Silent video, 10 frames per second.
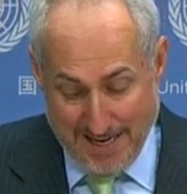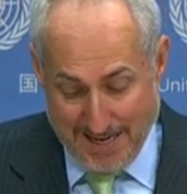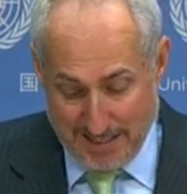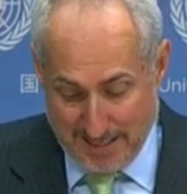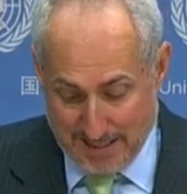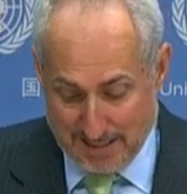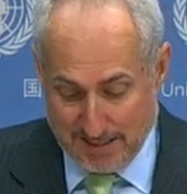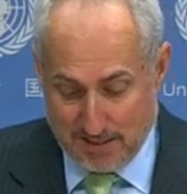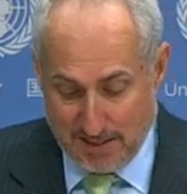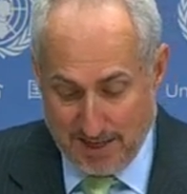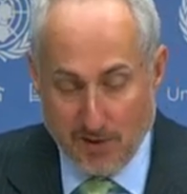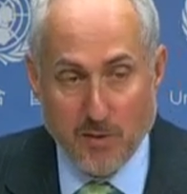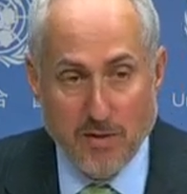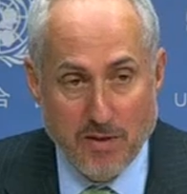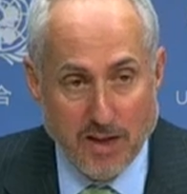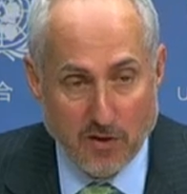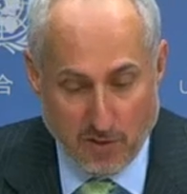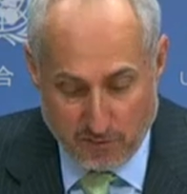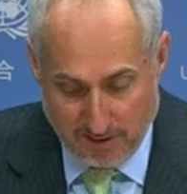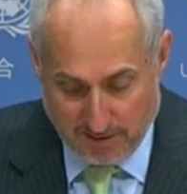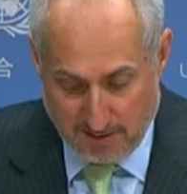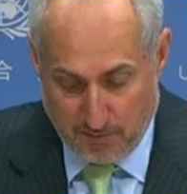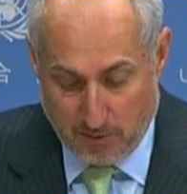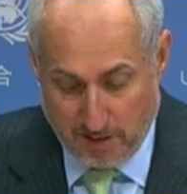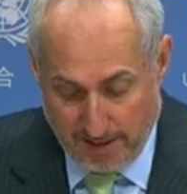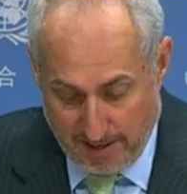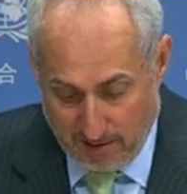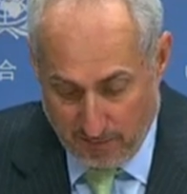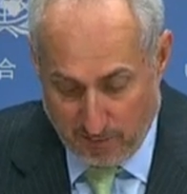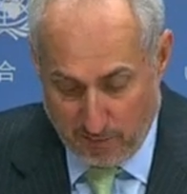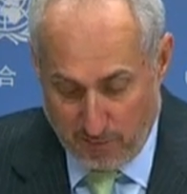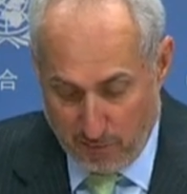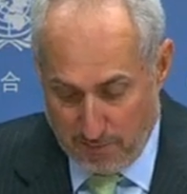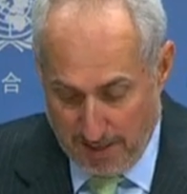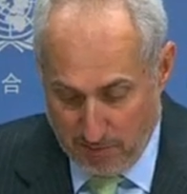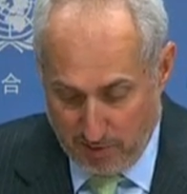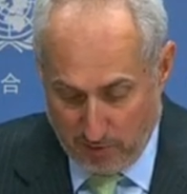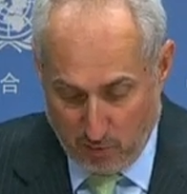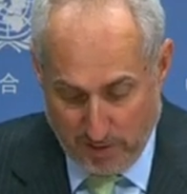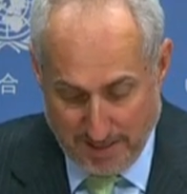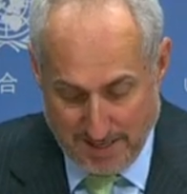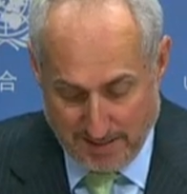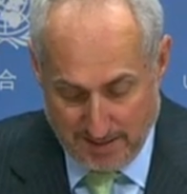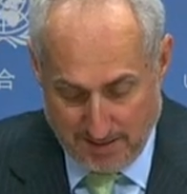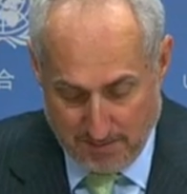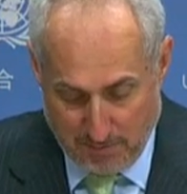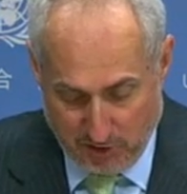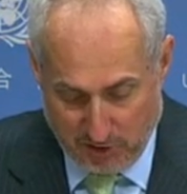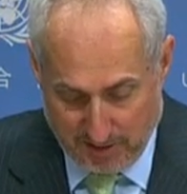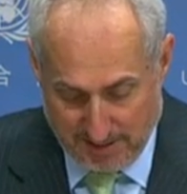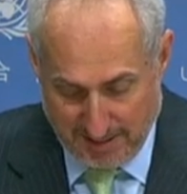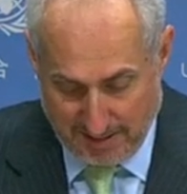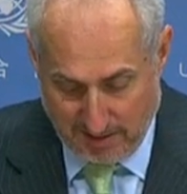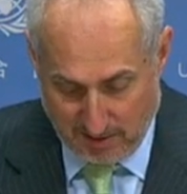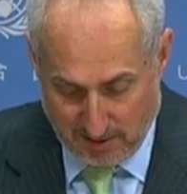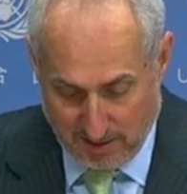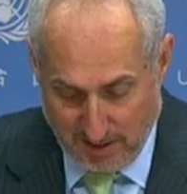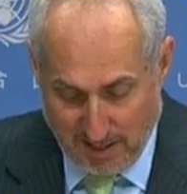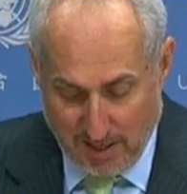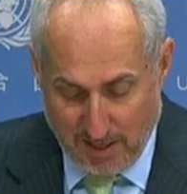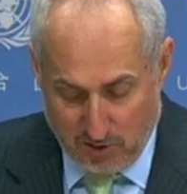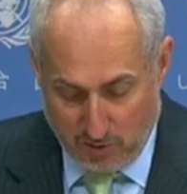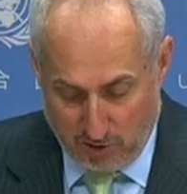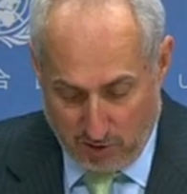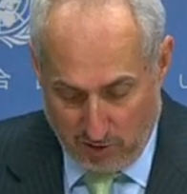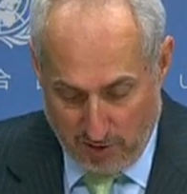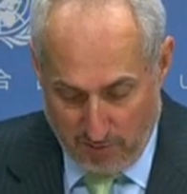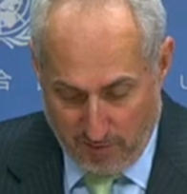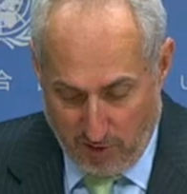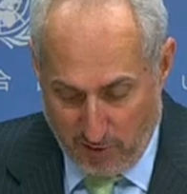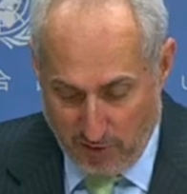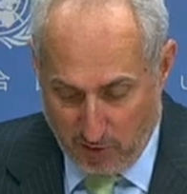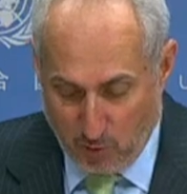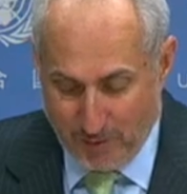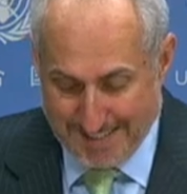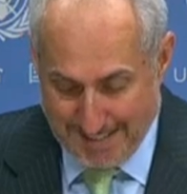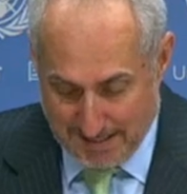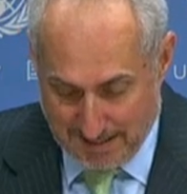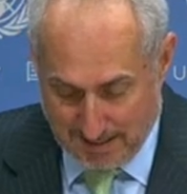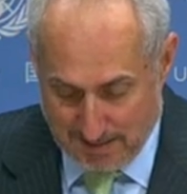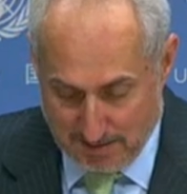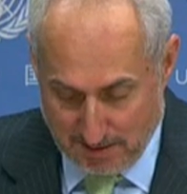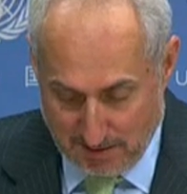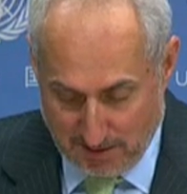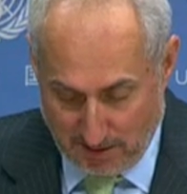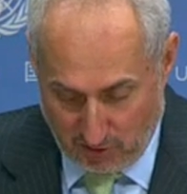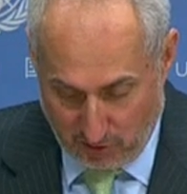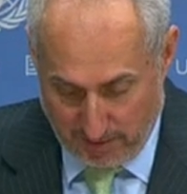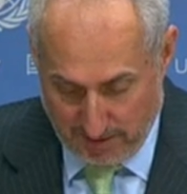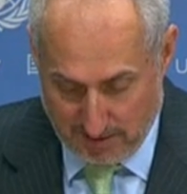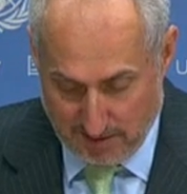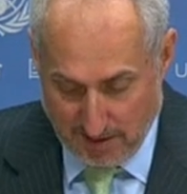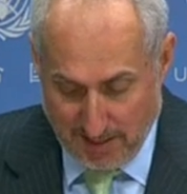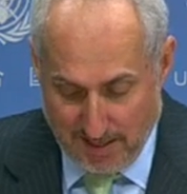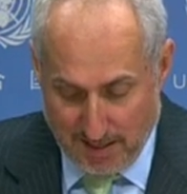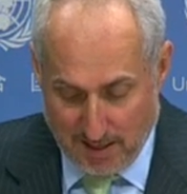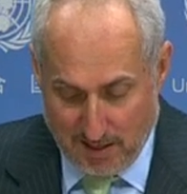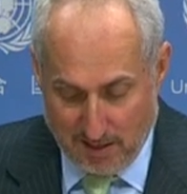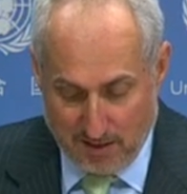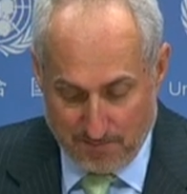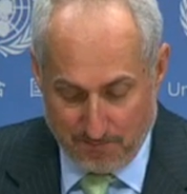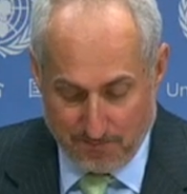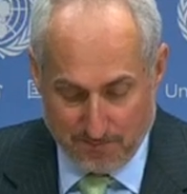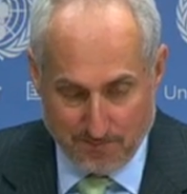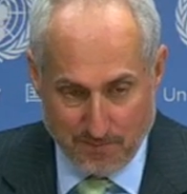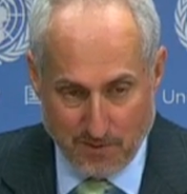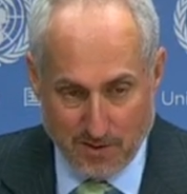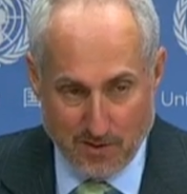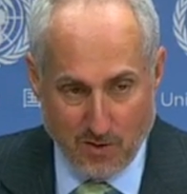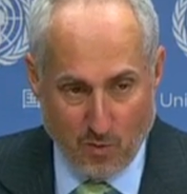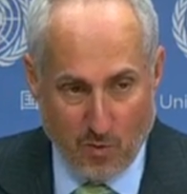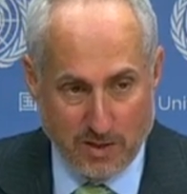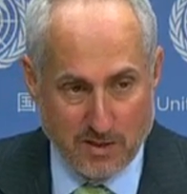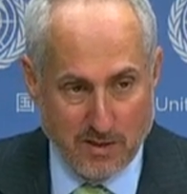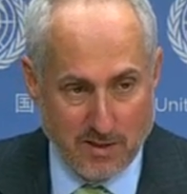And lastly, today we thank our friends in Praia for full payment of the 2019 budget, taking us to a total number of 126 countries. Um, what